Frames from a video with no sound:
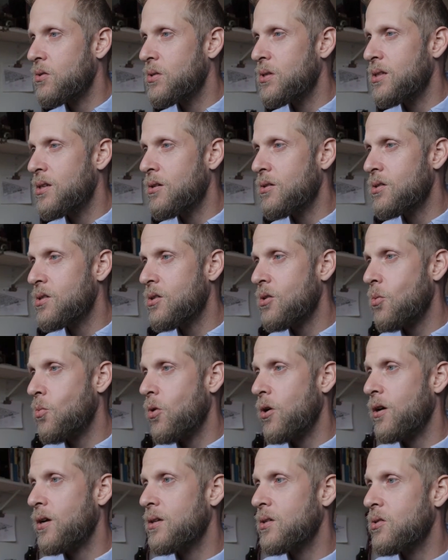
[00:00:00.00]
steers your
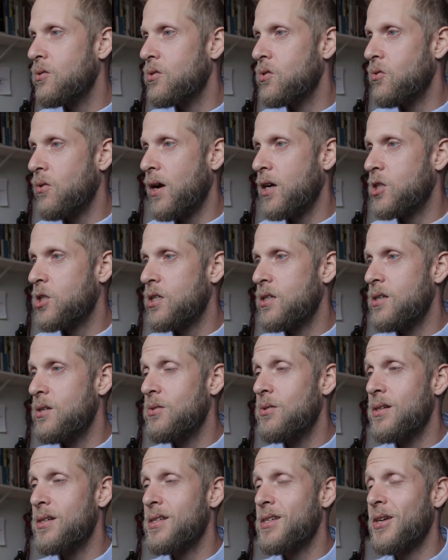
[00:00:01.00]
work into a direction you
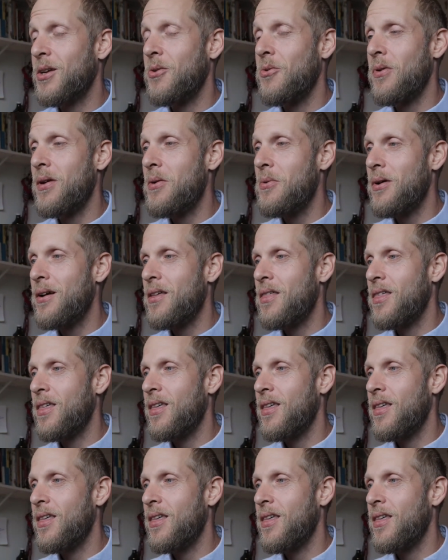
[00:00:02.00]
disagree with?